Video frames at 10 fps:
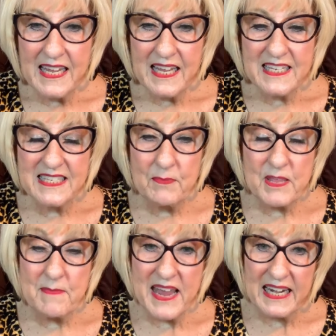Some of the
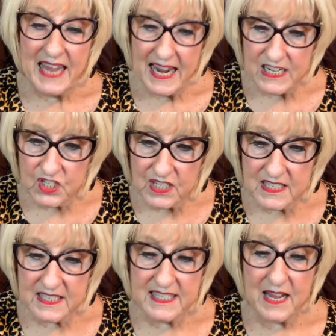
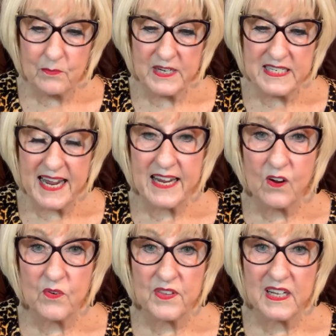medications that we take
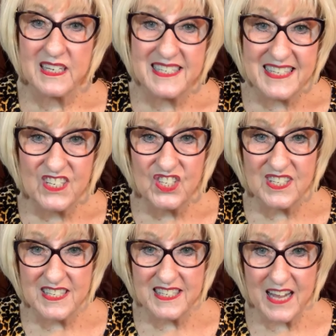or the
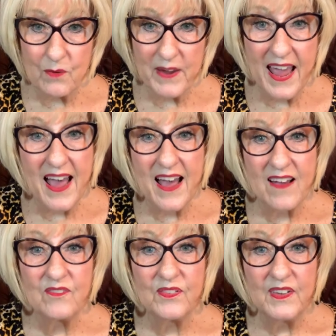conditions that we
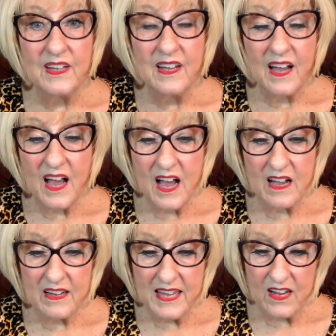have
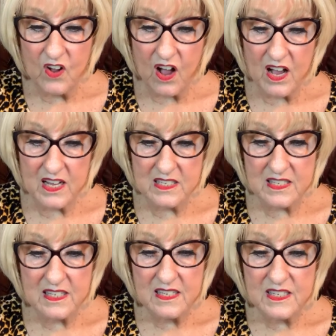can
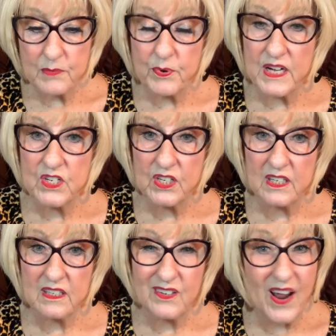cause
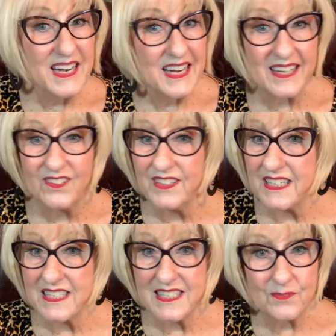depression. Chronic
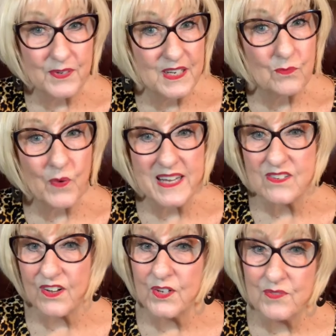illness, when it weighs
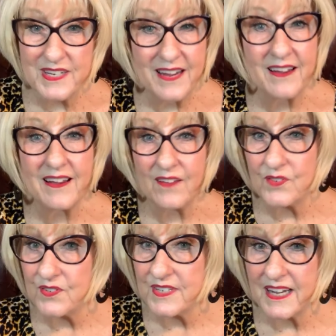on you day
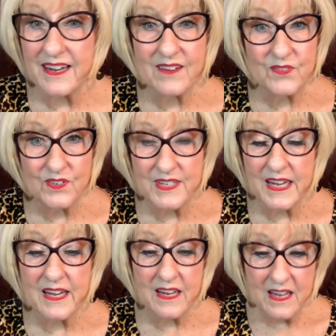after day after
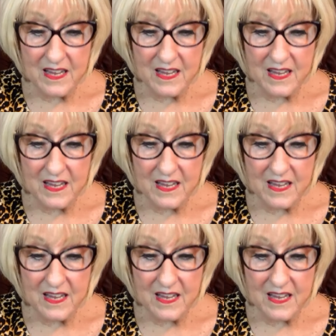day,